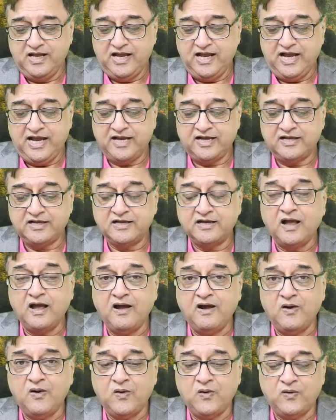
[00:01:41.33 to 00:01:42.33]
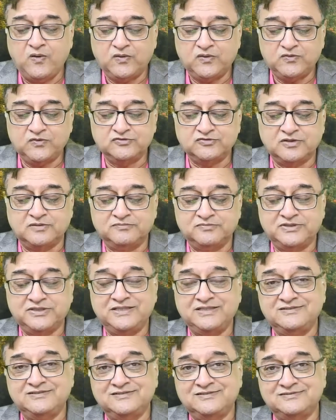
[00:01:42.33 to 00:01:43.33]
And now do
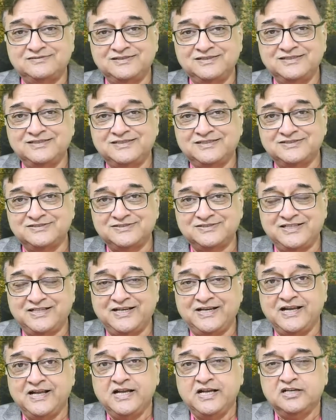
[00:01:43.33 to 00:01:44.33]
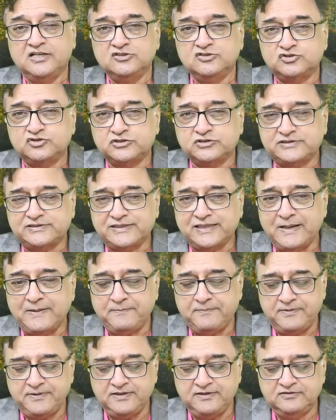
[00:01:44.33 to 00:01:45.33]
something interesting.
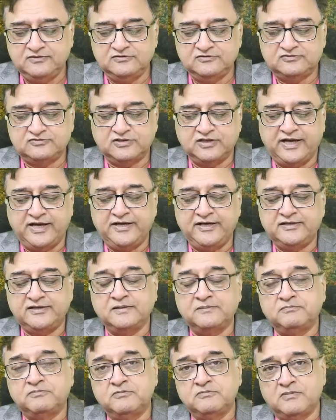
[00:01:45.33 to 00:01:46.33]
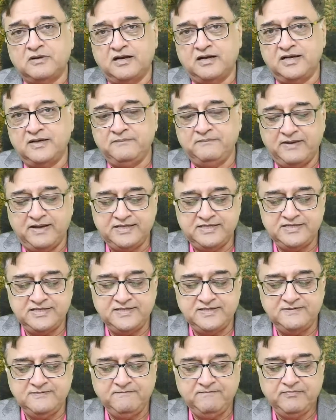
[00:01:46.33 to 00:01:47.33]
Step inside the puma.
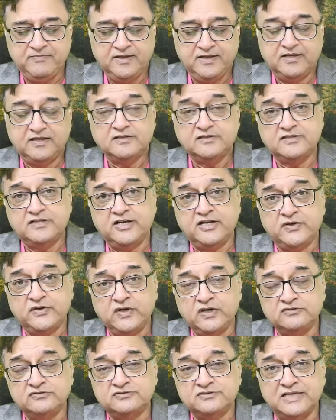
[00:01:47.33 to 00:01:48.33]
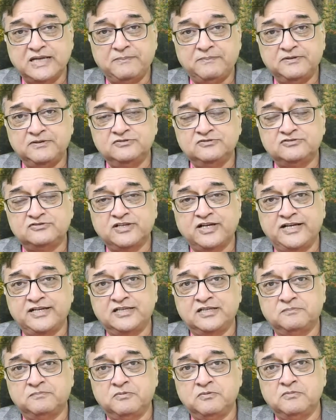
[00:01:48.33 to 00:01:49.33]
Imagine that you have stepped inside
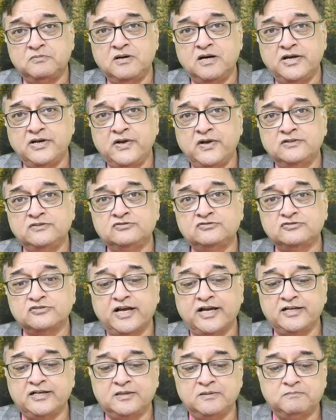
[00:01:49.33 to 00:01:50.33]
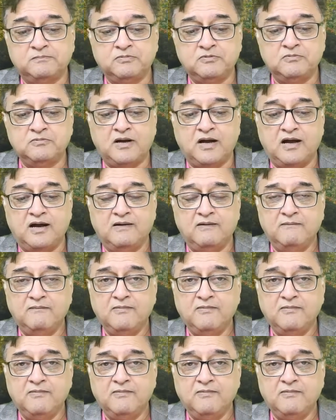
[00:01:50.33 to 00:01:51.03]
the puma, you are inside the puma